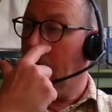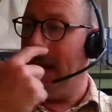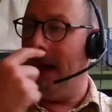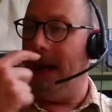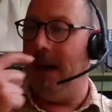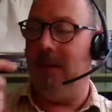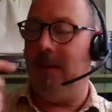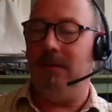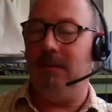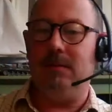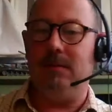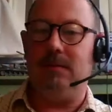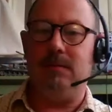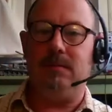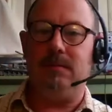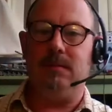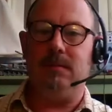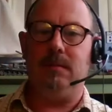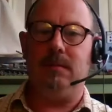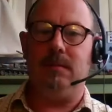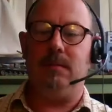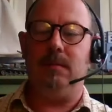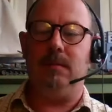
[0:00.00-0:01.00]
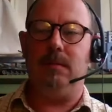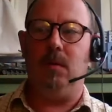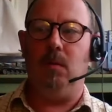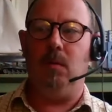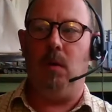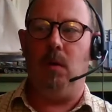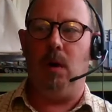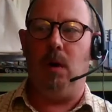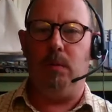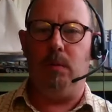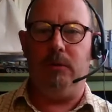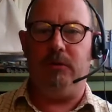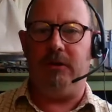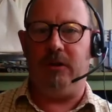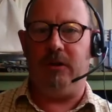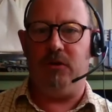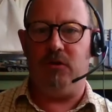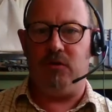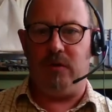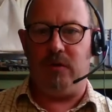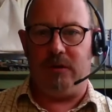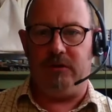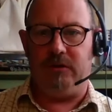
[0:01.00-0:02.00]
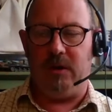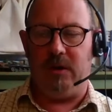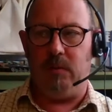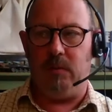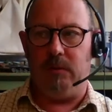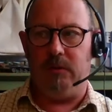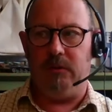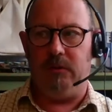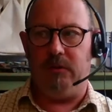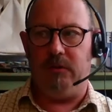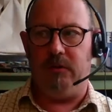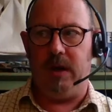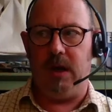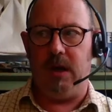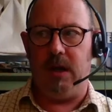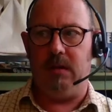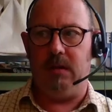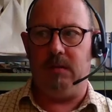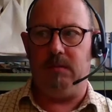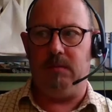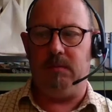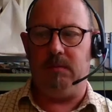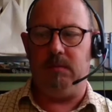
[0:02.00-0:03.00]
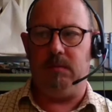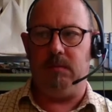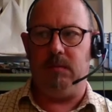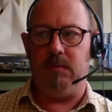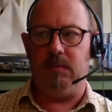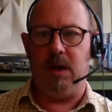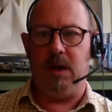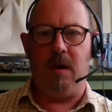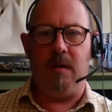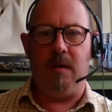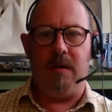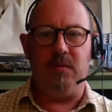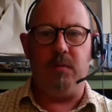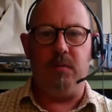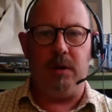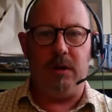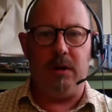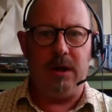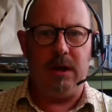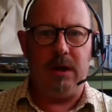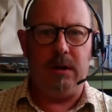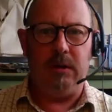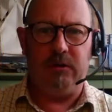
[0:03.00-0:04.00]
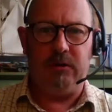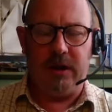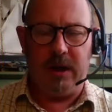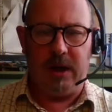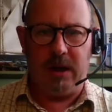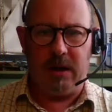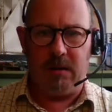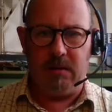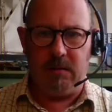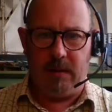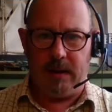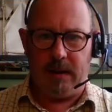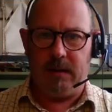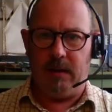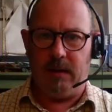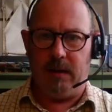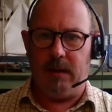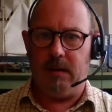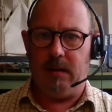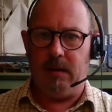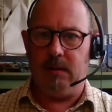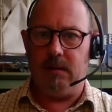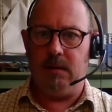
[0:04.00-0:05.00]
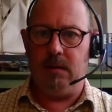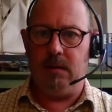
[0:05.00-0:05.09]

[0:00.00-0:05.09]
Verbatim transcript: Now, what was interesting was the, the R A F weren't using it correctly.